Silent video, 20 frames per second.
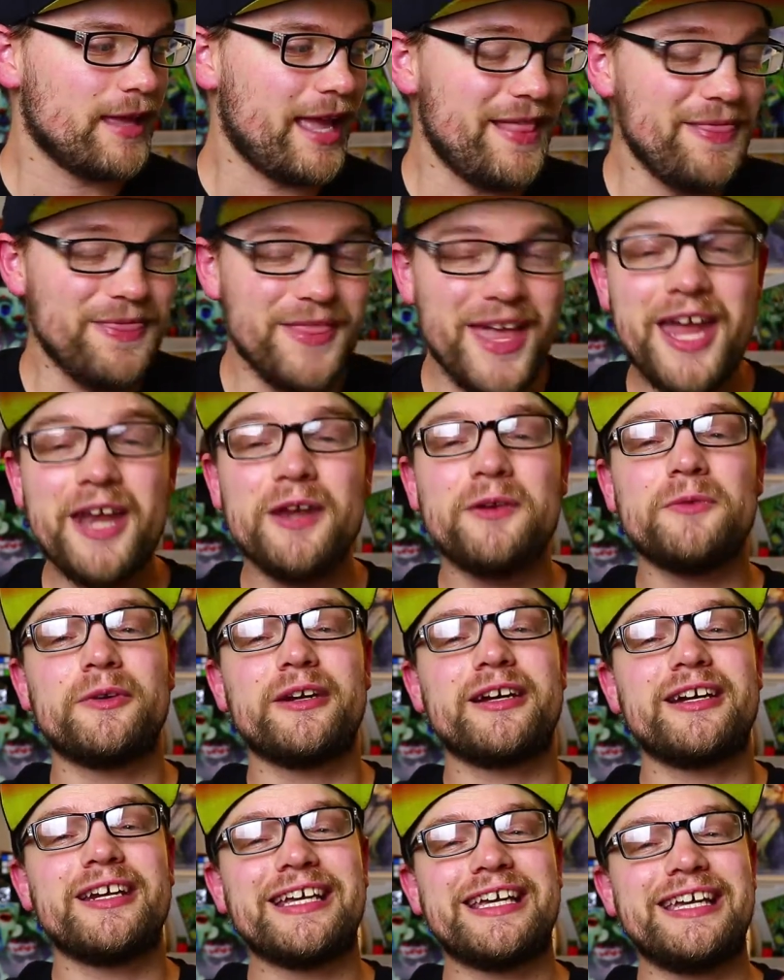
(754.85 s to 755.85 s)
And then
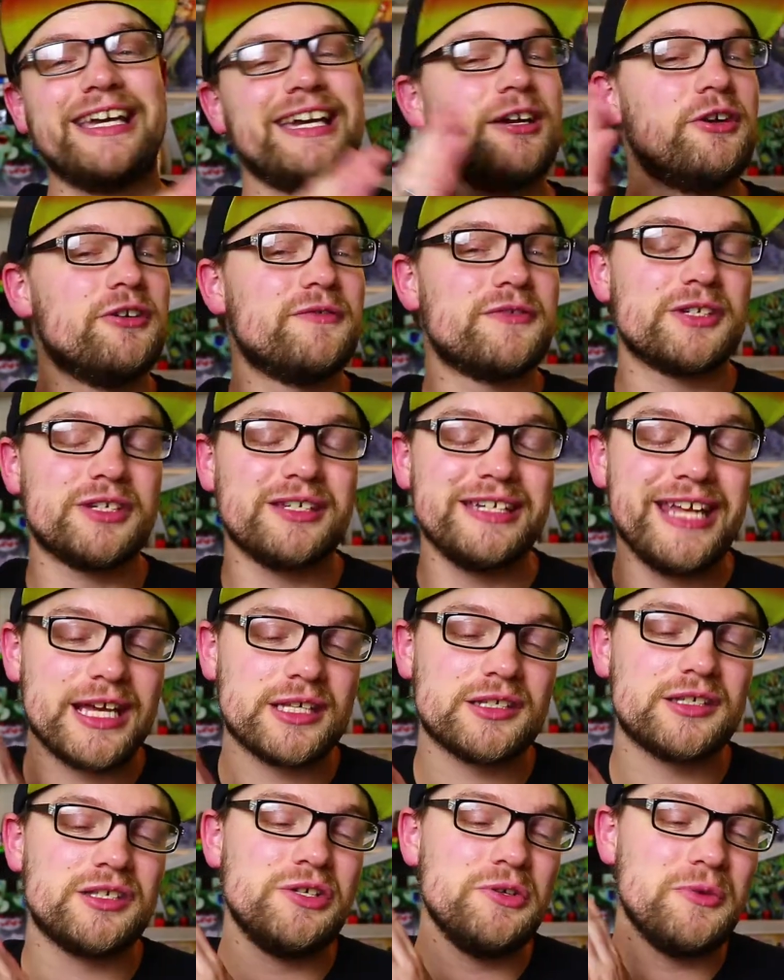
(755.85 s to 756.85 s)
we're going to kick over
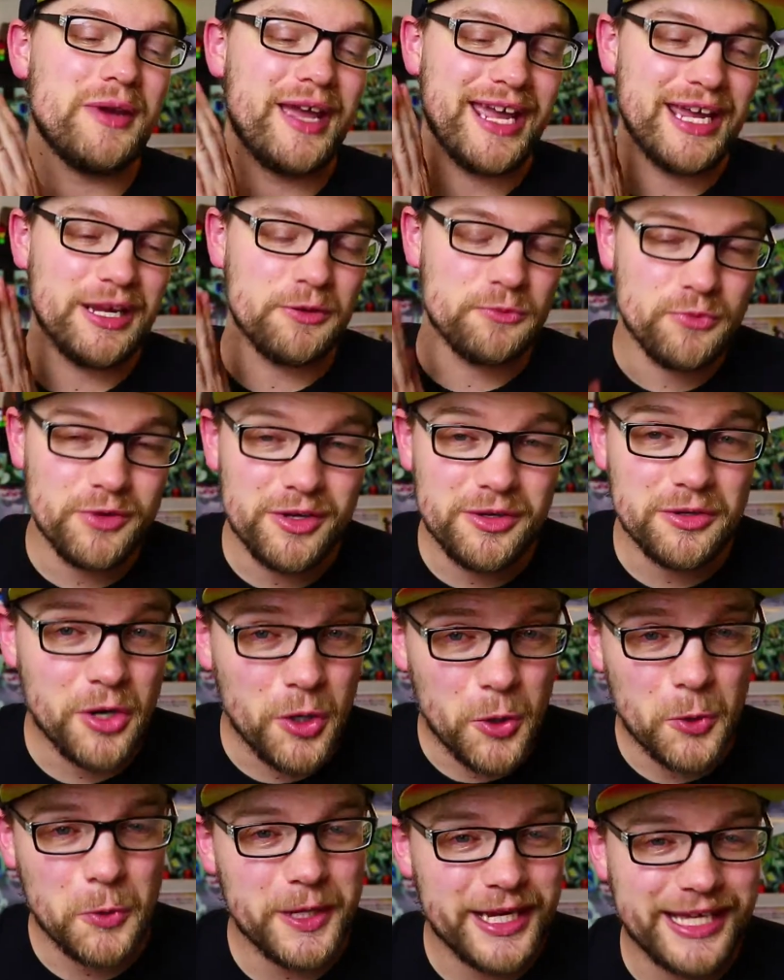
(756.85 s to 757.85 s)
next to a real
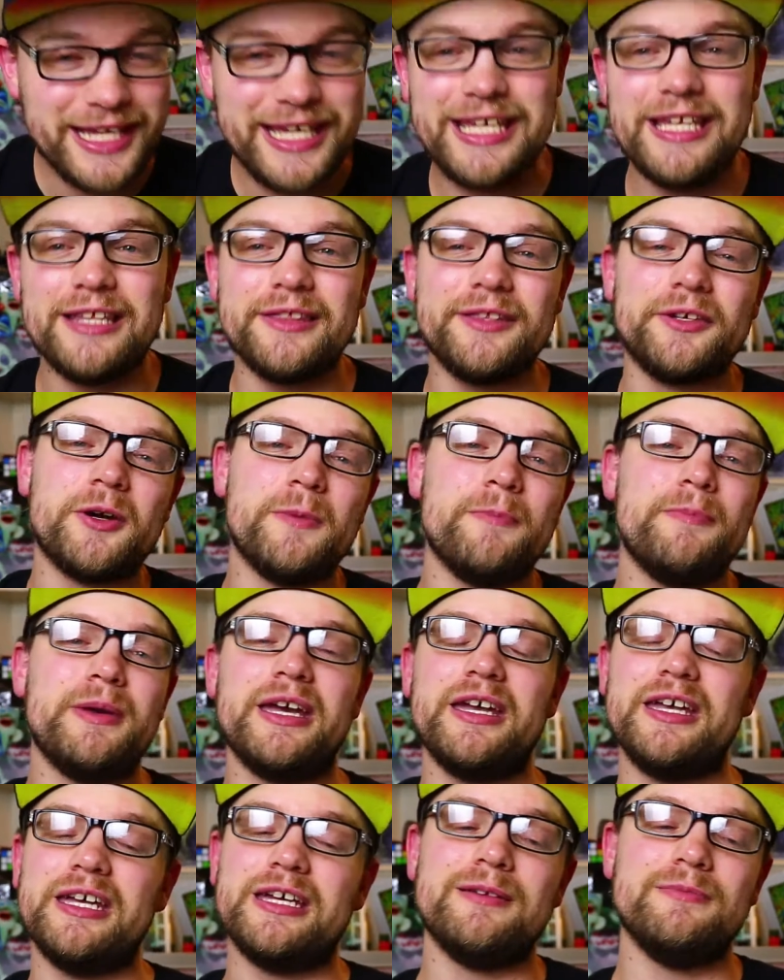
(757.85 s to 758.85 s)
quickie little
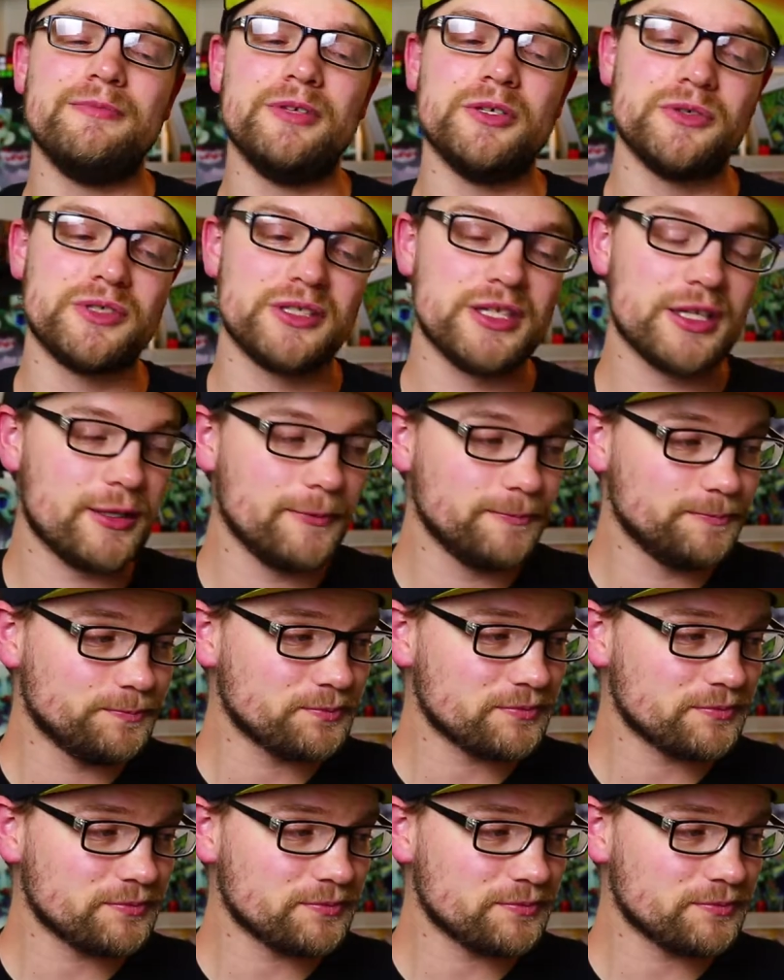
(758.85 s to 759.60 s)
bit in music.